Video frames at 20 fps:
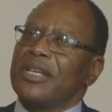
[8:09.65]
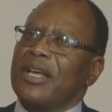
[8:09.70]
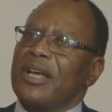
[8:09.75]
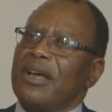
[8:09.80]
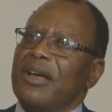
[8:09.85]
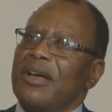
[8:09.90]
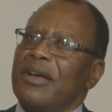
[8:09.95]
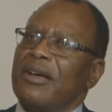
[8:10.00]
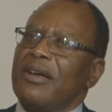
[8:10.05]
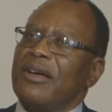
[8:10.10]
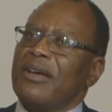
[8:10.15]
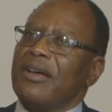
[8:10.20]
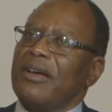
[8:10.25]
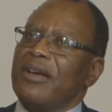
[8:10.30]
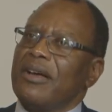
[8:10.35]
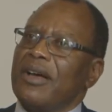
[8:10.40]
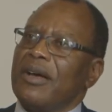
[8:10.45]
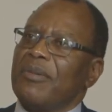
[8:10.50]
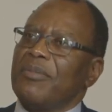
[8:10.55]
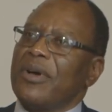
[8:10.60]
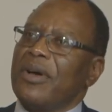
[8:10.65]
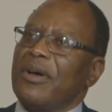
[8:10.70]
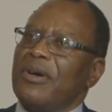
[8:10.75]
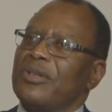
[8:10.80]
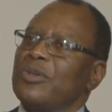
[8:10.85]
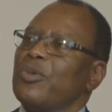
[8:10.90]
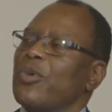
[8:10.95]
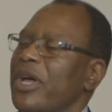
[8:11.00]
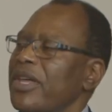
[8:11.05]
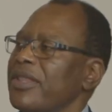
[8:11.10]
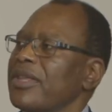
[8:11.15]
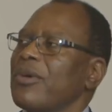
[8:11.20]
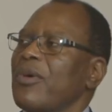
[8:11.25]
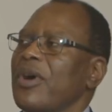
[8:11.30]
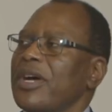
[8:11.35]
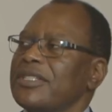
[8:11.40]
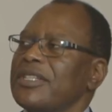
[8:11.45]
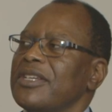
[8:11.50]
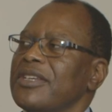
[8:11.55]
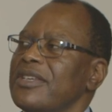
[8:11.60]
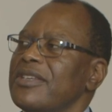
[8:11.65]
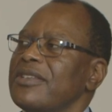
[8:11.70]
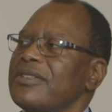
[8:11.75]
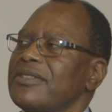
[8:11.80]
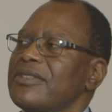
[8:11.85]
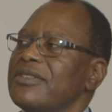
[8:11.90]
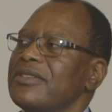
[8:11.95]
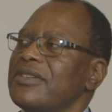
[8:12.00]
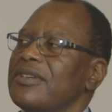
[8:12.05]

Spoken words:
are about where the kwacha is.